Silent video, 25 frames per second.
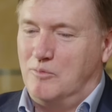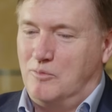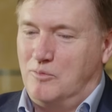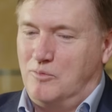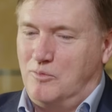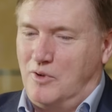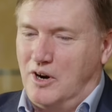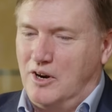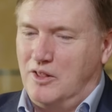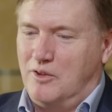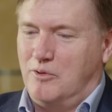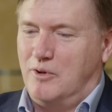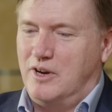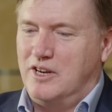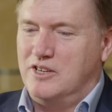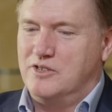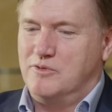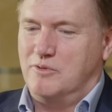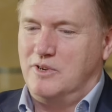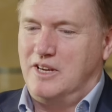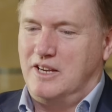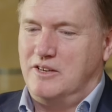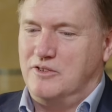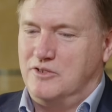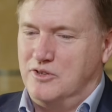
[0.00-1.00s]
one of the ways
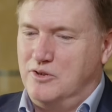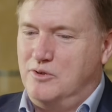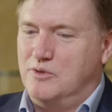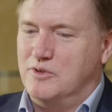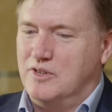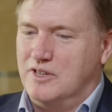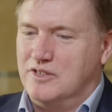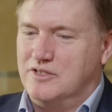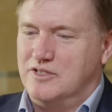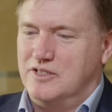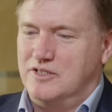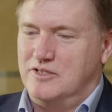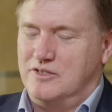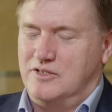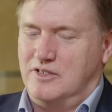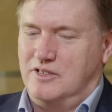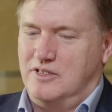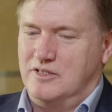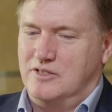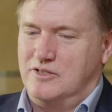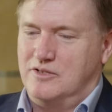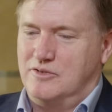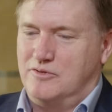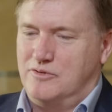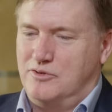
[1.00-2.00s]
we do this
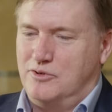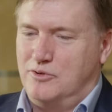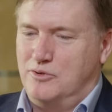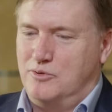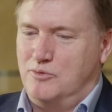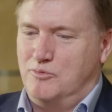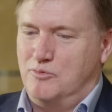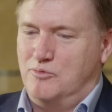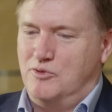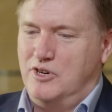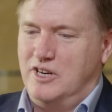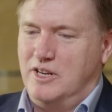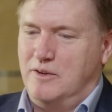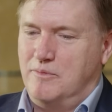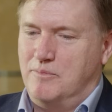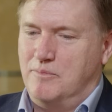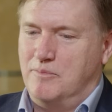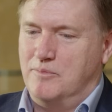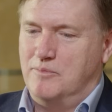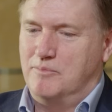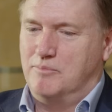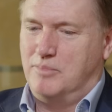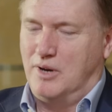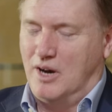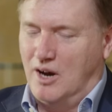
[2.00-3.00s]
is through really
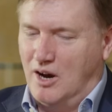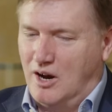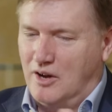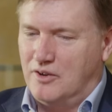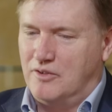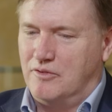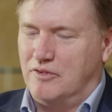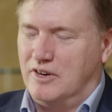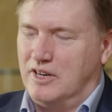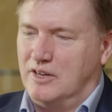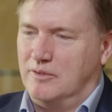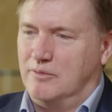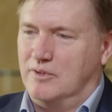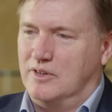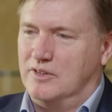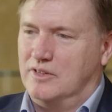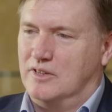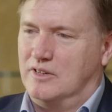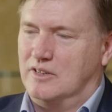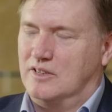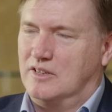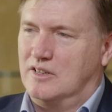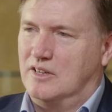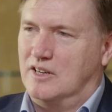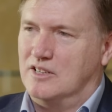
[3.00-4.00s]
partnering with
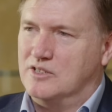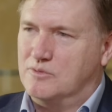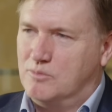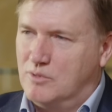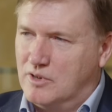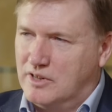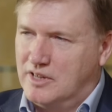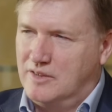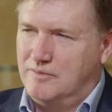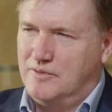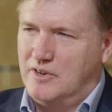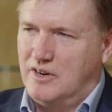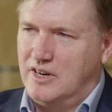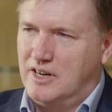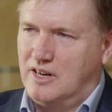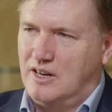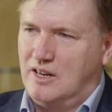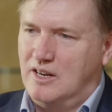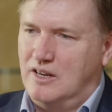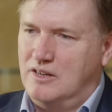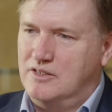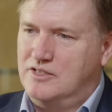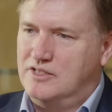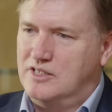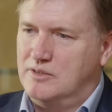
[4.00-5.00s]
our clients, working very
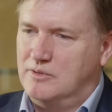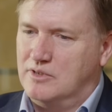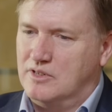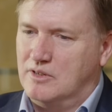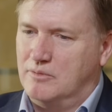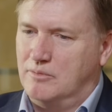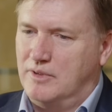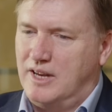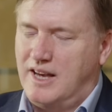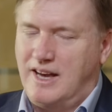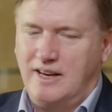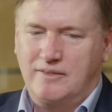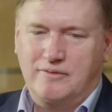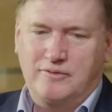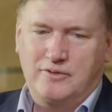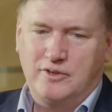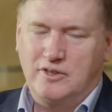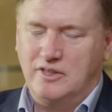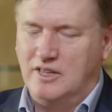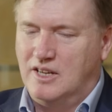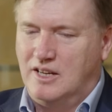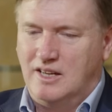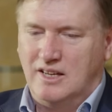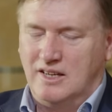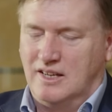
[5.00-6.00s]
closely with them. We act
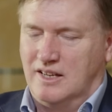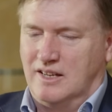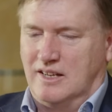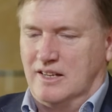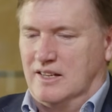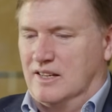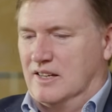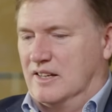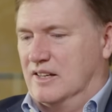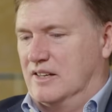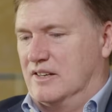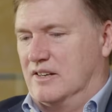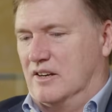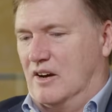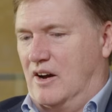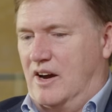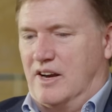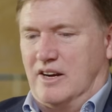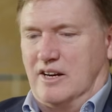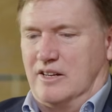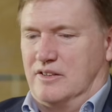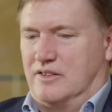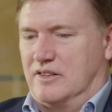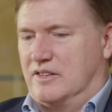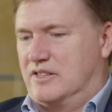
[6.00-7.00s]
for
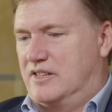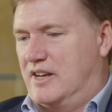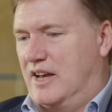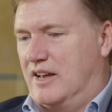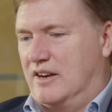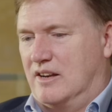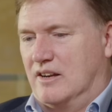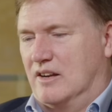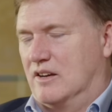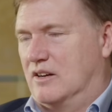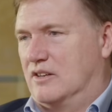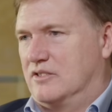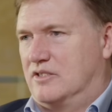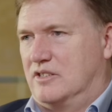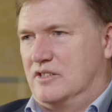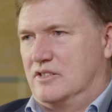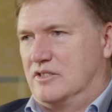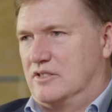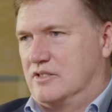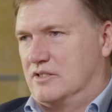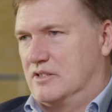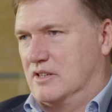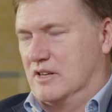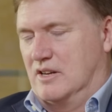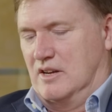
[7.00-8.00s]
9 of the 10
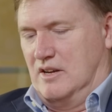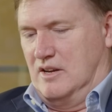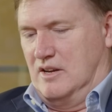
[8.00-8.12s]
largest